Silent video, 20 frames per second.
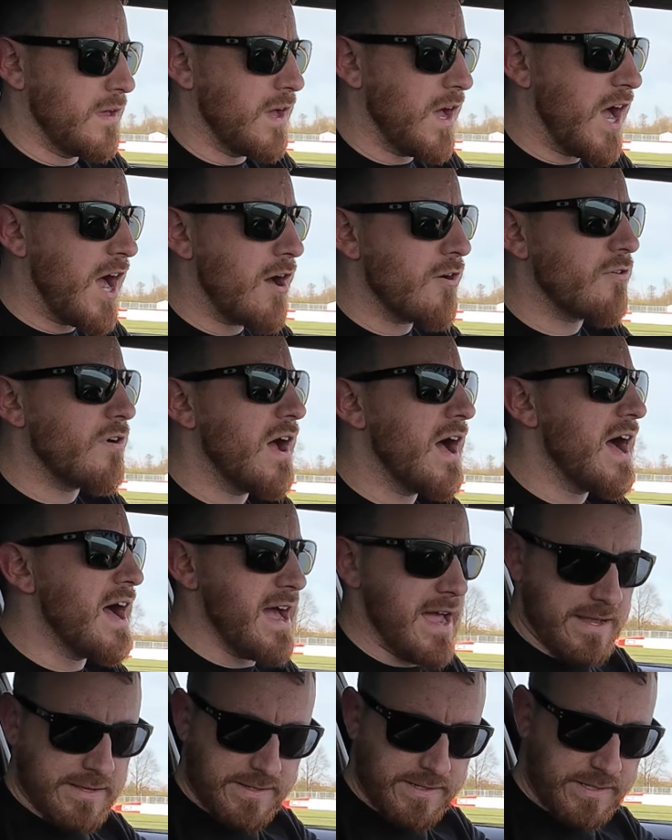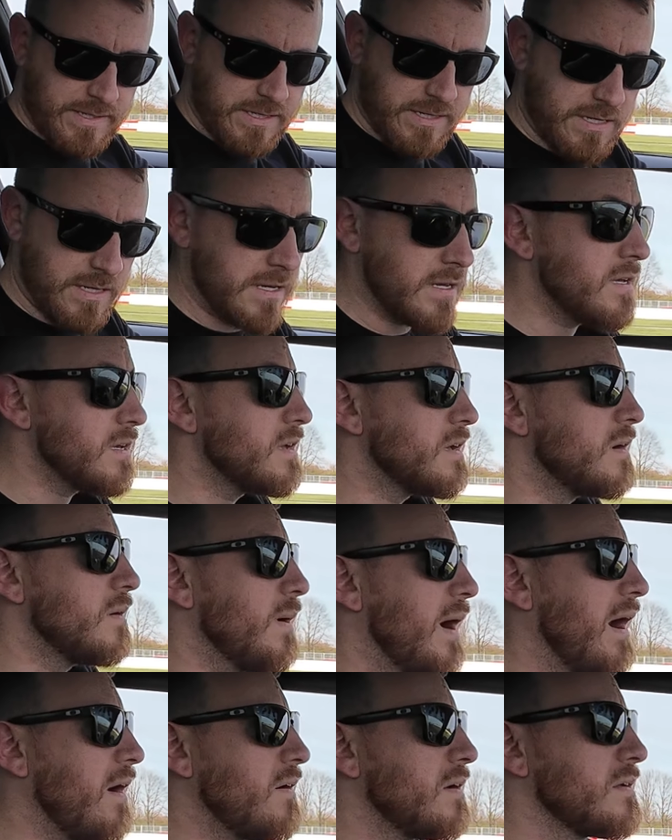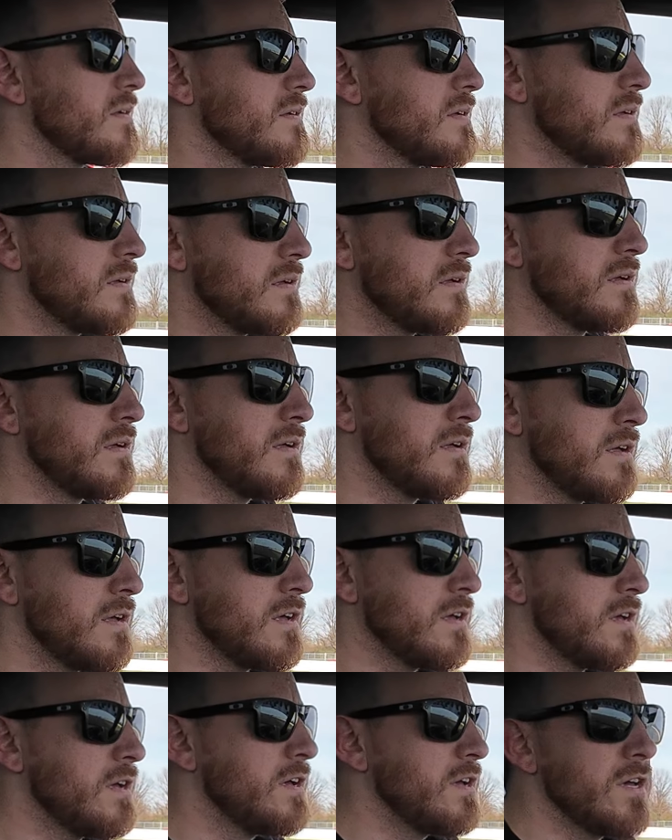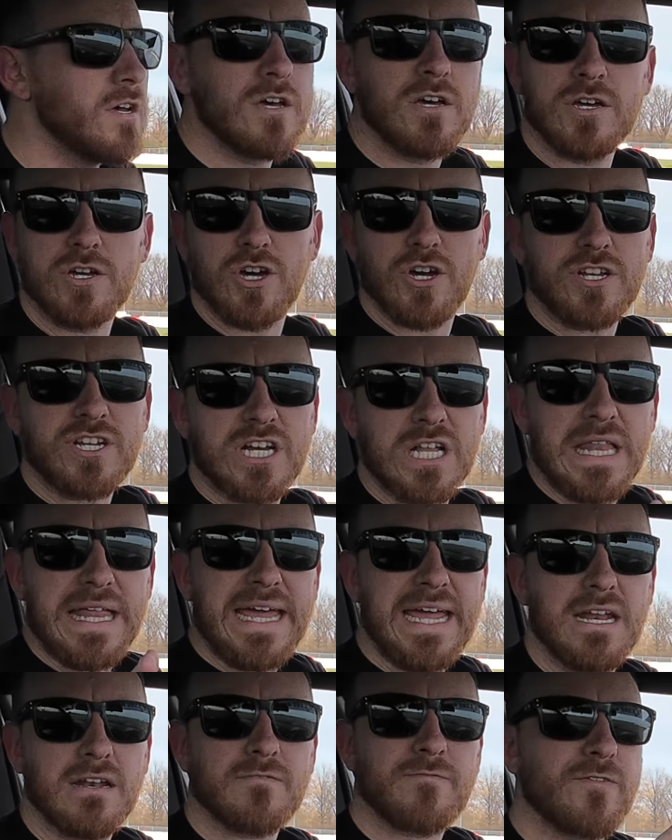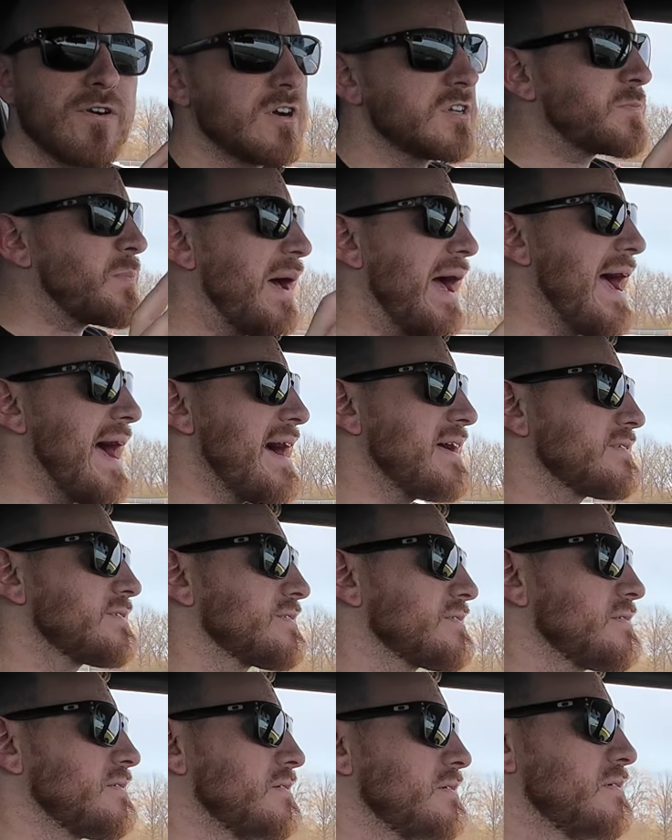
All right, well, good clean first pass,